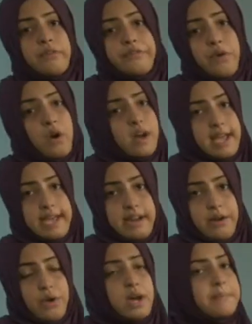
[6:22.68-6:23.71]

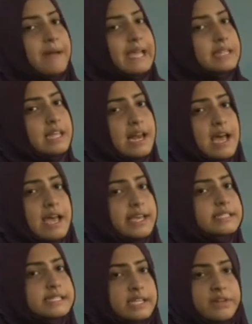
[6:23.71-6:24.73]
forehead, not by the
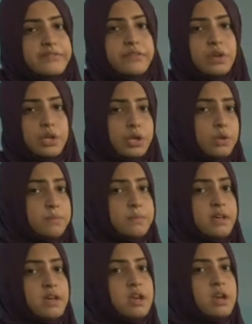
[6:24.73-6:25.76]
lying sinful
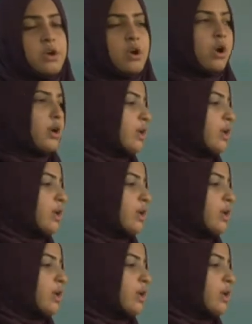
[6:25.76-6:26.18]
human, or